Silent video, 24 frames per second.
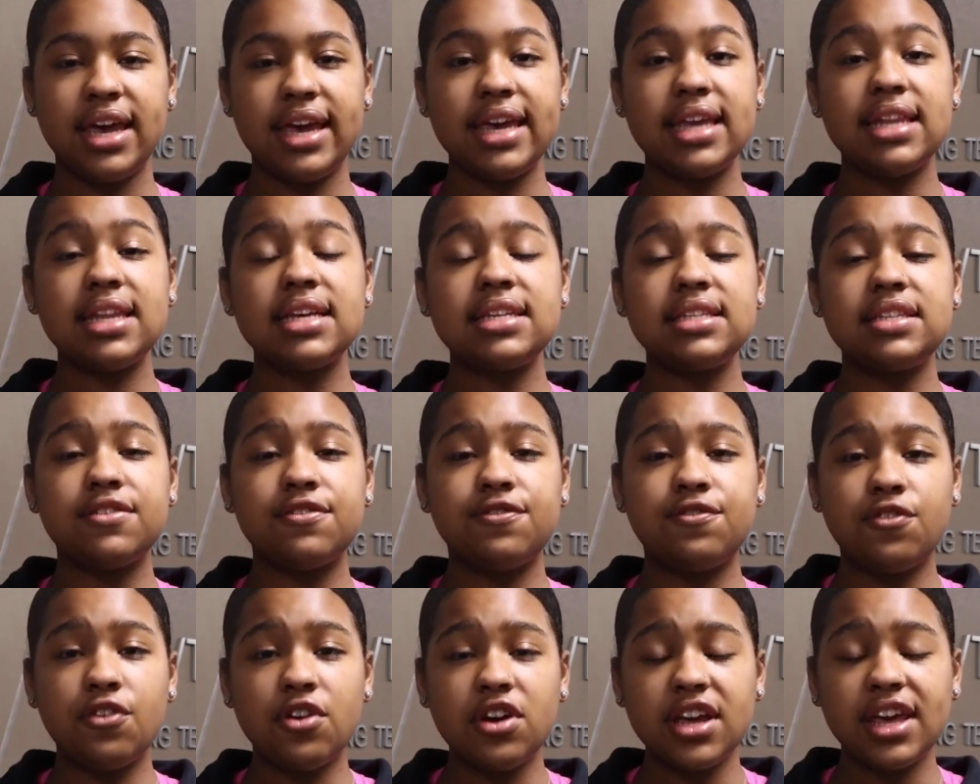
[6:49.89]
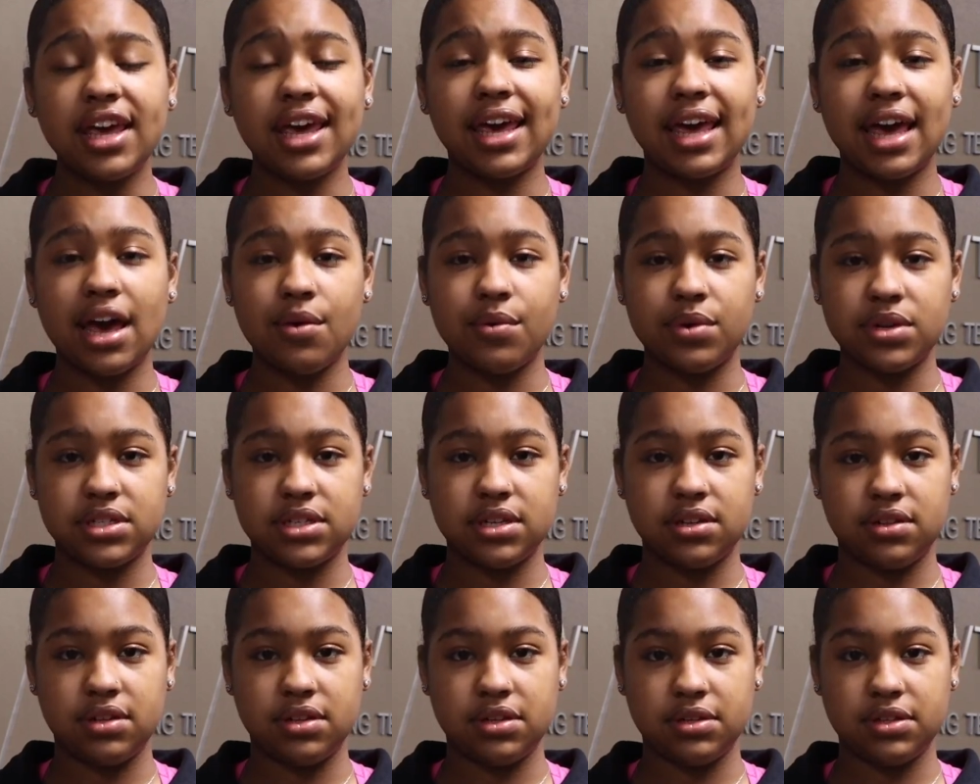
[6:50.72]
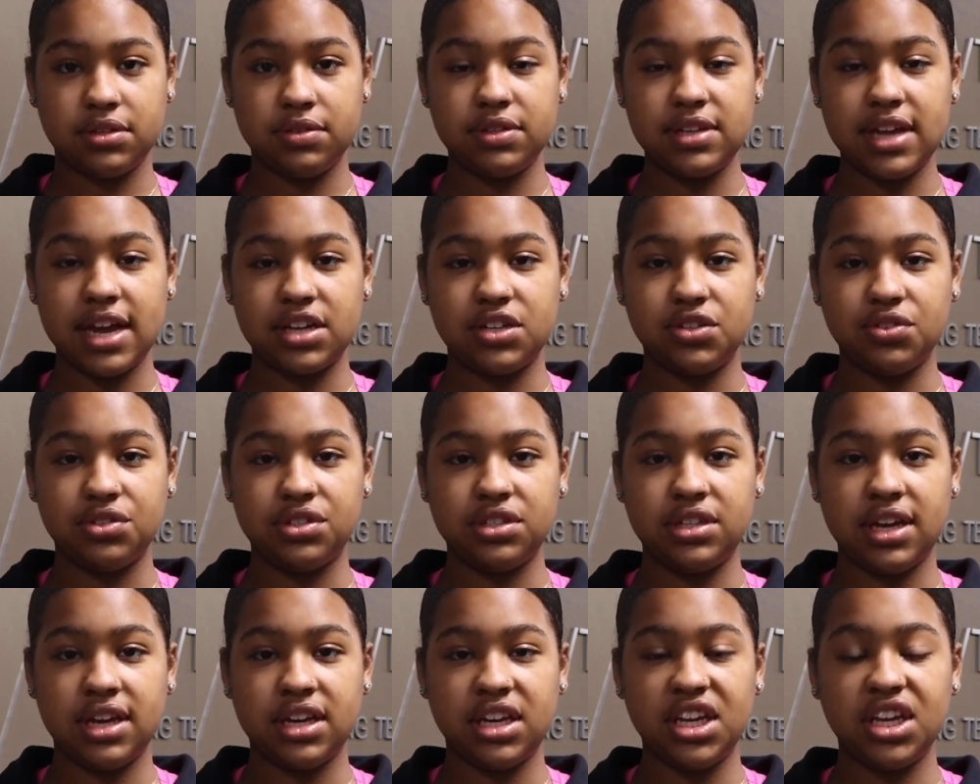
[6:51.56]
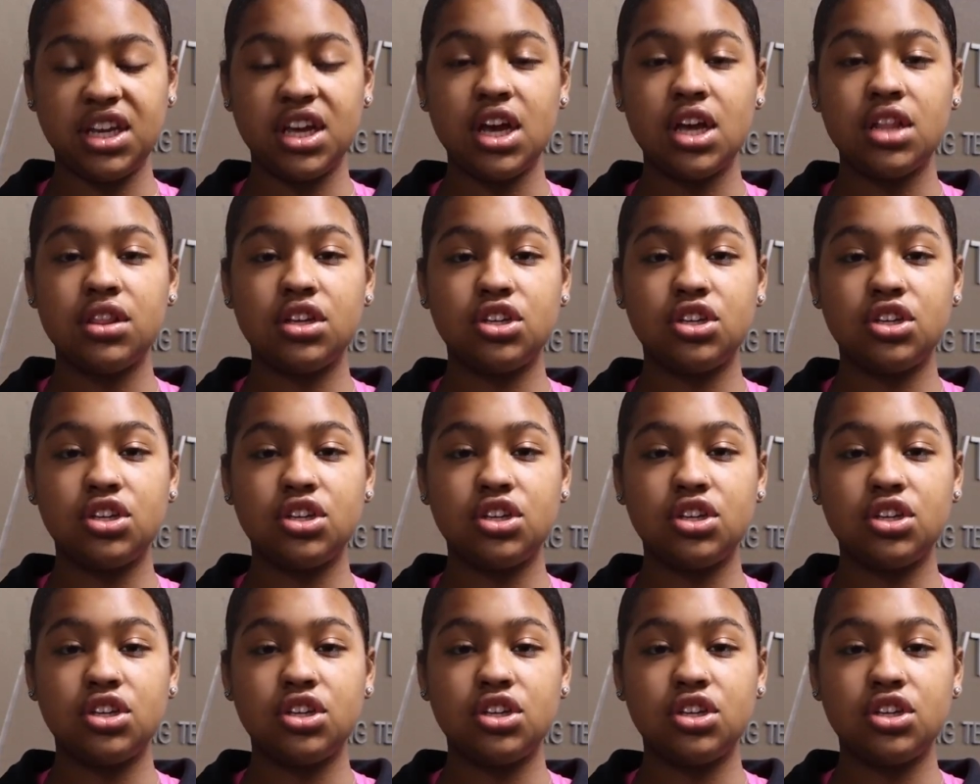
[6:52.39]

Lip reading: In less than 48 hours of the statue standing,